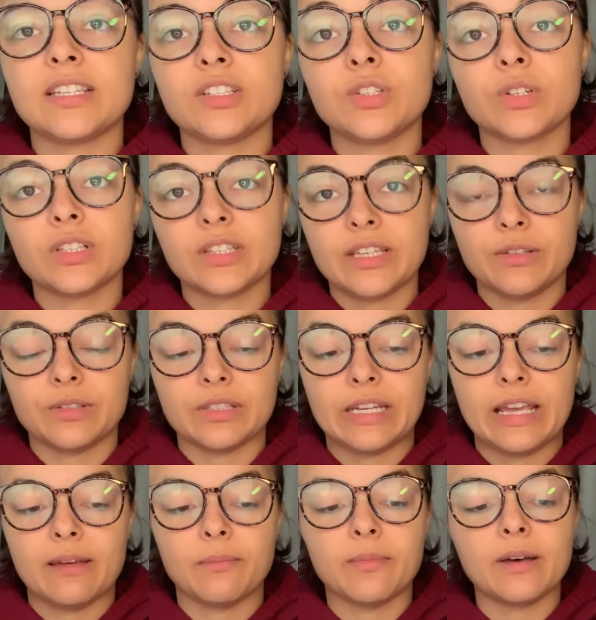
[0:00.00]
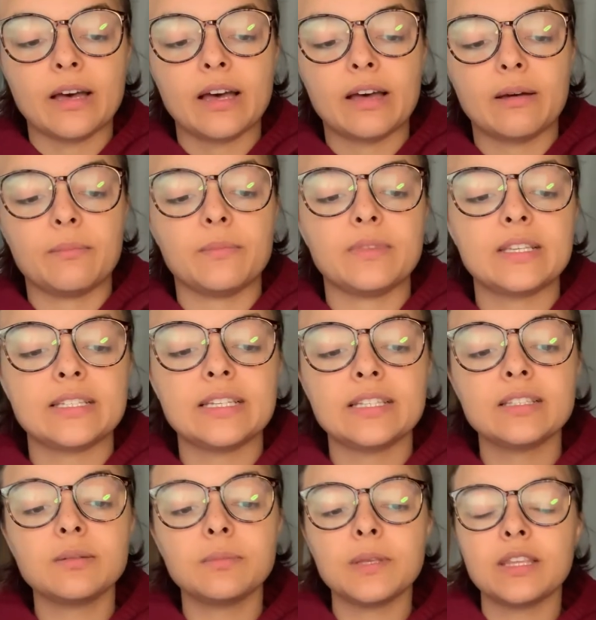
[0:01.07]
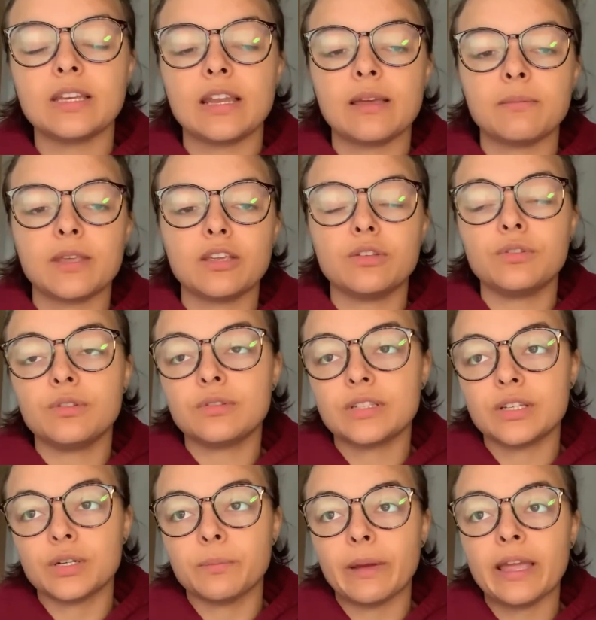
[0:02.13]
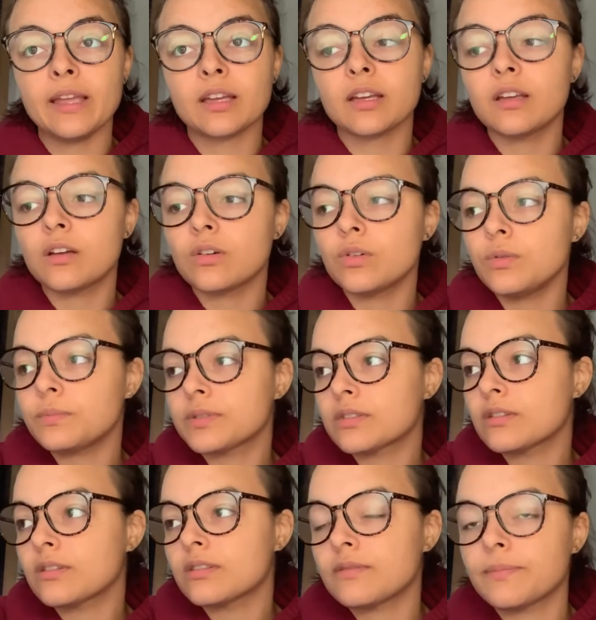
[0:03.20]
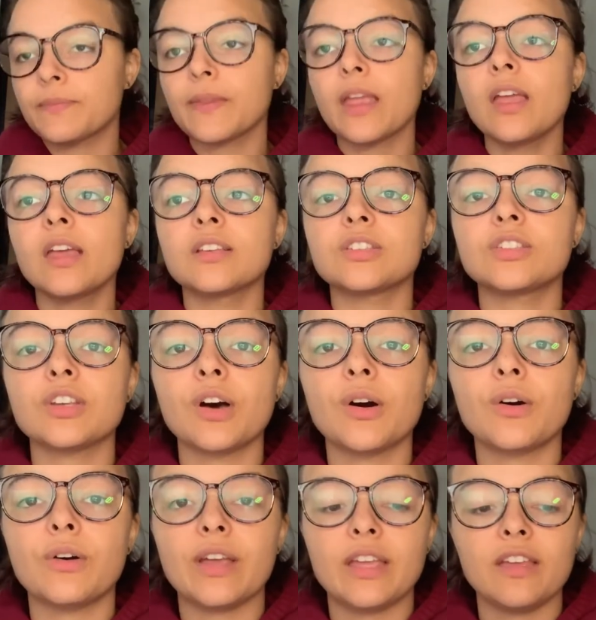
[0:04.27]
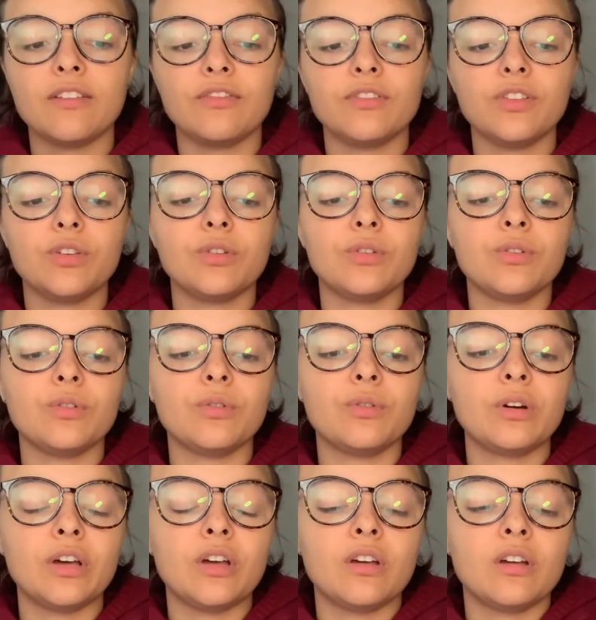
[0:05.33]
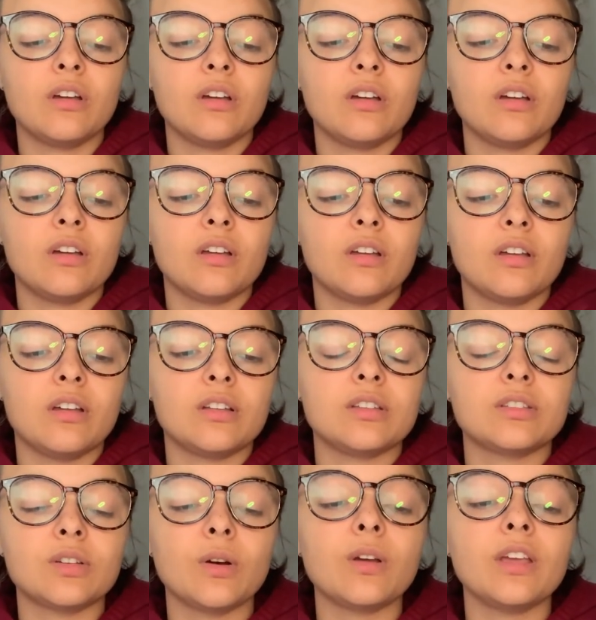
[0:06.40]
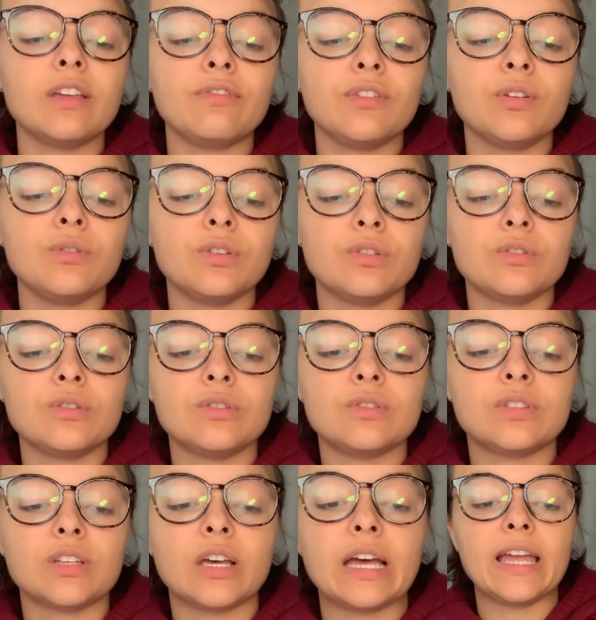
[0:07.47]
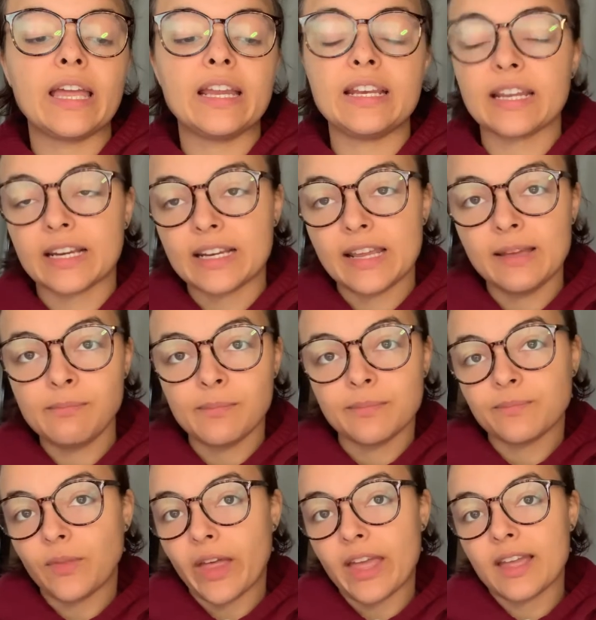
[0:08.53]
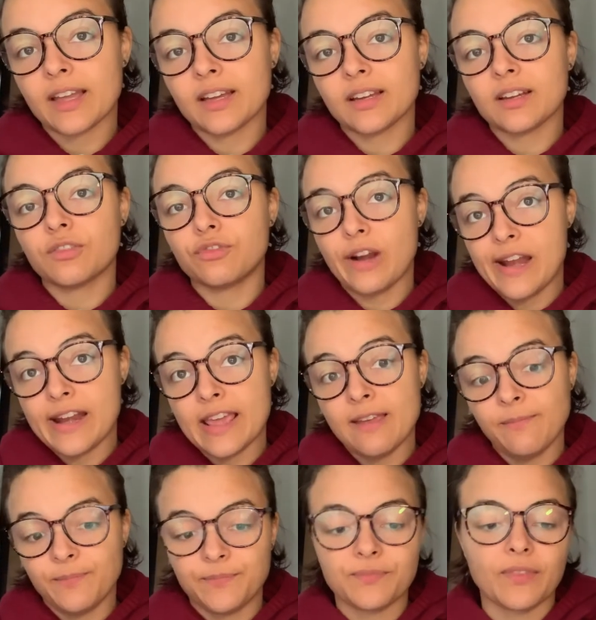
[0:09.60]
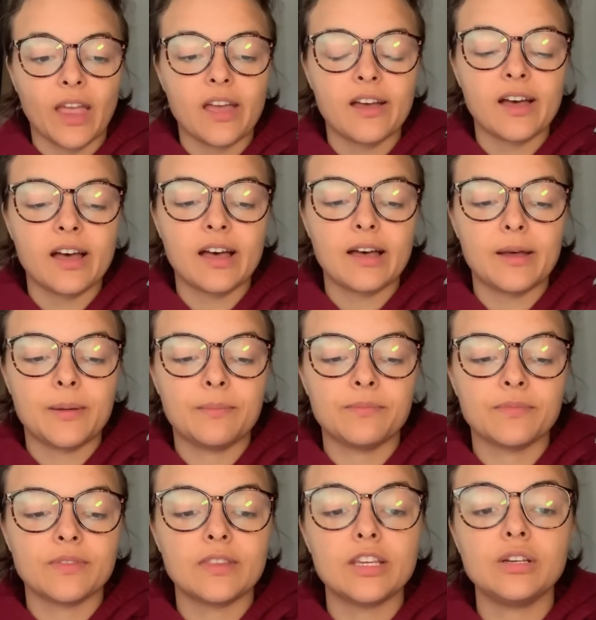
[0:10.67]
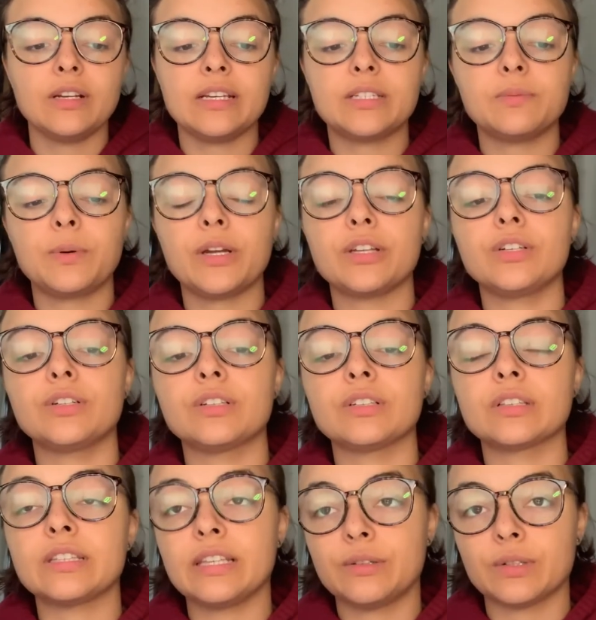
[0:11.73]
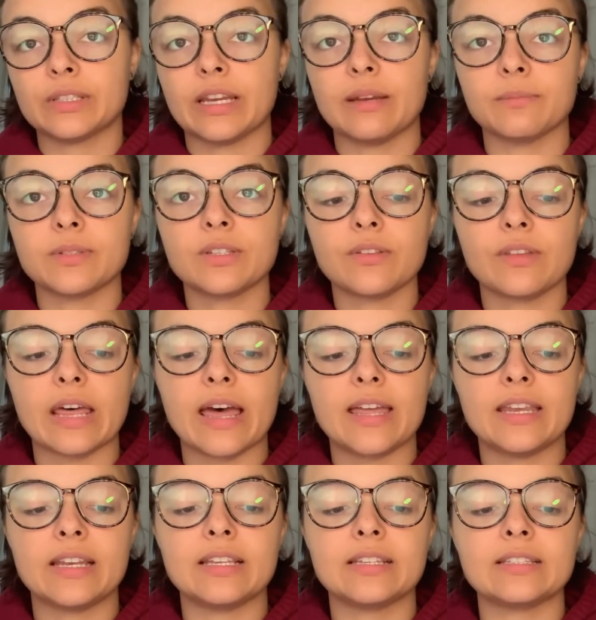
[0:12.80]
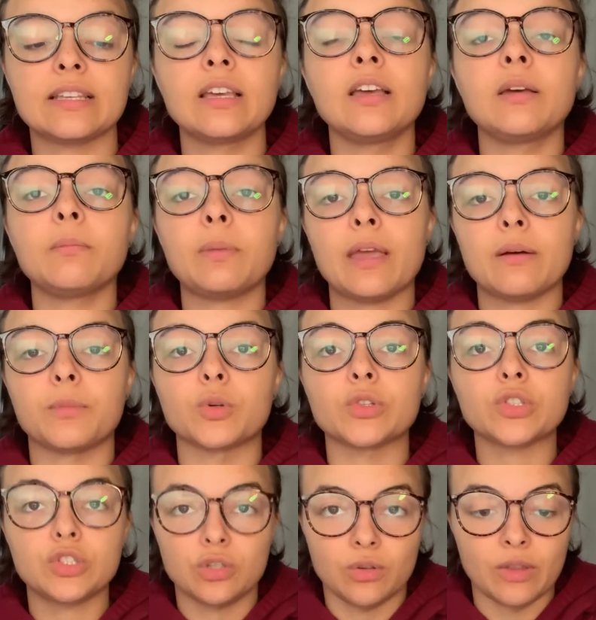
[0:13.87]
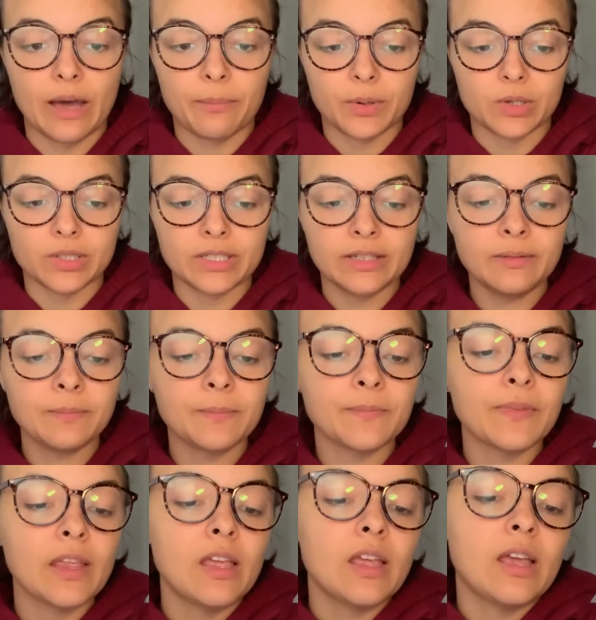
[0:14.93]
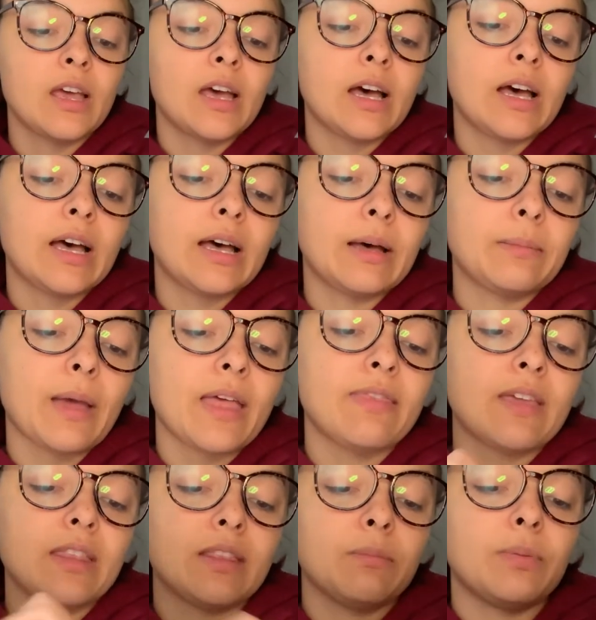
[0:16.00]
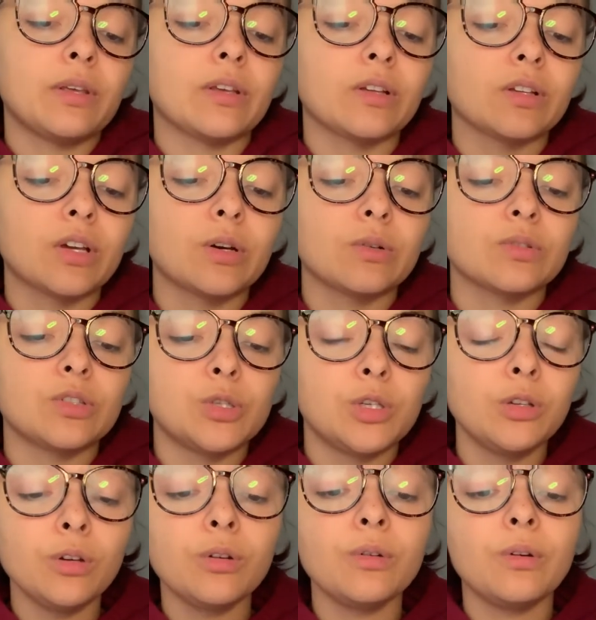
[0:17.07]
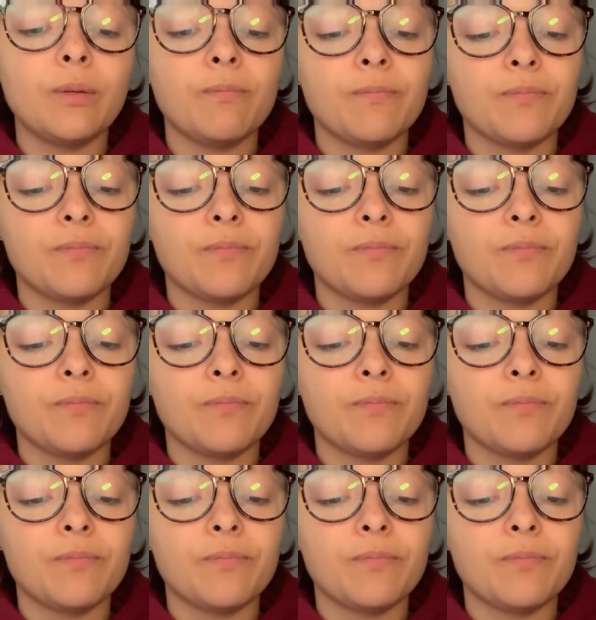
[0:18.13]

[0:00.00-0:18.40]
is your legal name. Um, this needs to be the name that you use at your bank. Oops. So if you so if you use a nickname like Rainey, um, then you need to put your legal name so that it is payable to that person. Um, and then the bill goes to